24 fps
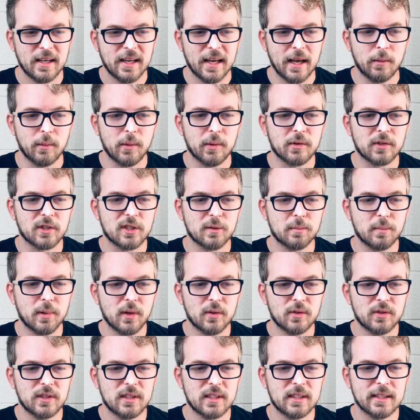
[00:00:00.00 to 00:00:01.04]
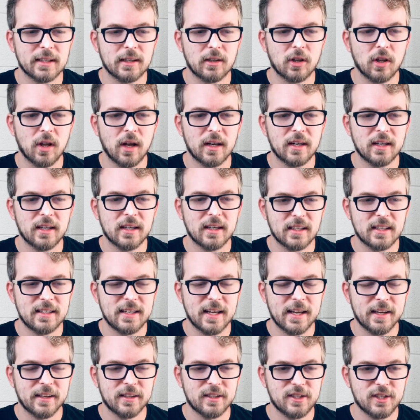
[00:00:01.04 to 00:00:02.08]
and we were supposed to get Claudia
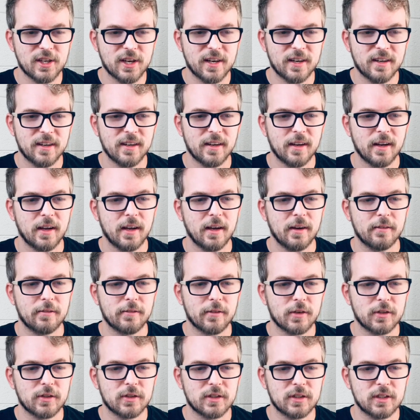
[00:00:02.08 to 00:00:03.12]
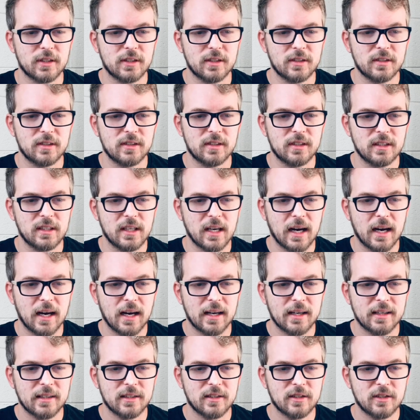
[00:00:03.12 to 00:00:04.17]
Gadelha versus
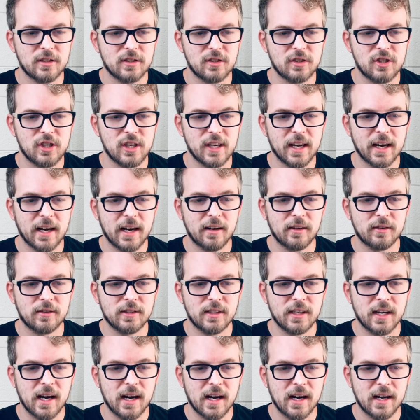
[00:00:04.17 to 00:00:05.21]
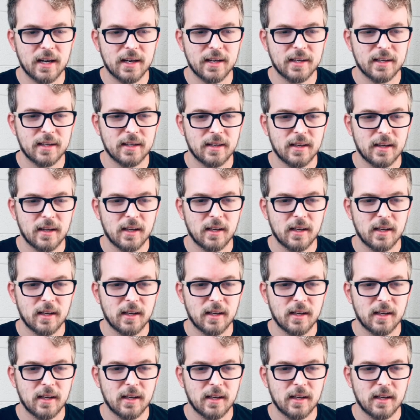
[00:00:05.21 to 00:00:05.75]
Yan Xiaonan,